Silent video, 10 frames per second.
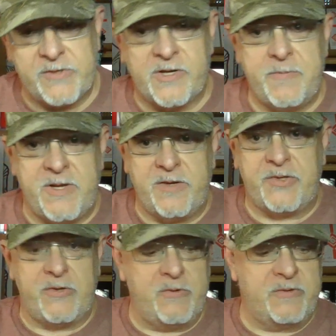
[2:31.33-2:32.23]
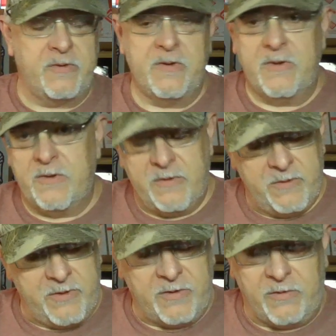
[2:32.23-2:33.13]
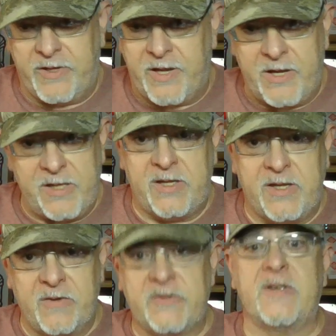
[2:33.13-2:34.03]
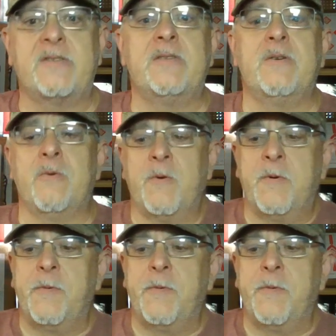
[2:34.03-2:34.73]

there's going to be issues, you know, like anything else that's new.